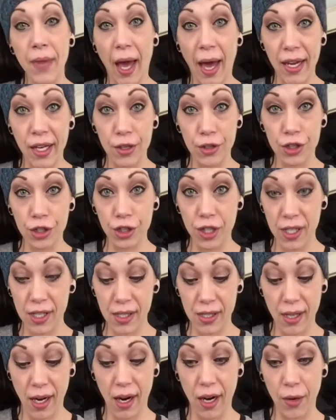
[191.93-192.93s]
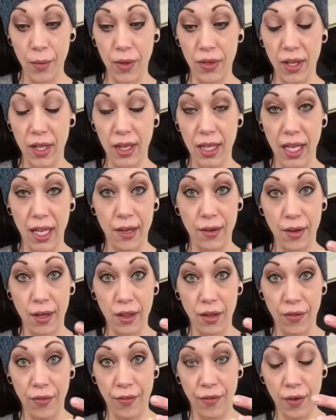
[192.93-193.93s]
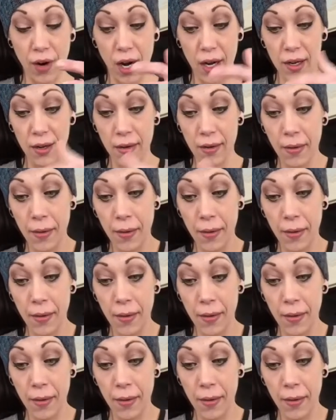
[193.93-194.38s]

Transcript: I usually start it with the leader in the front